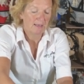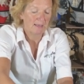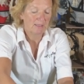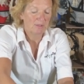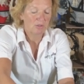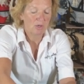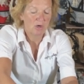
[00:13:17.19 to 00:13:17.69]

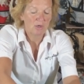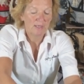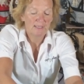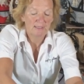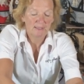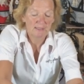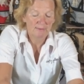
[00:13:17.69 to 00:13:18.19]
He's
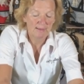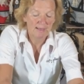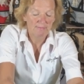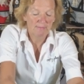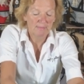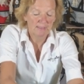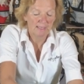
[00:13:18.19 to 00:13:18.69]
talking to
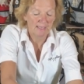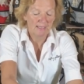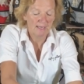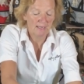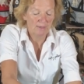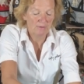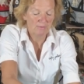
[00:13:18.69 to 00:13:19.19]
him. It's like,
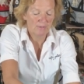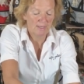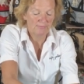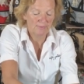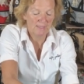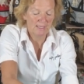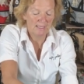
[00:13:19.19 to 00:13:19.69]
hello,
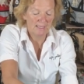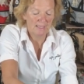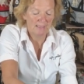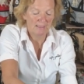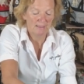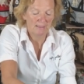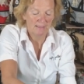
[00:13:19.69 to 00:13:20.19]
Crafty.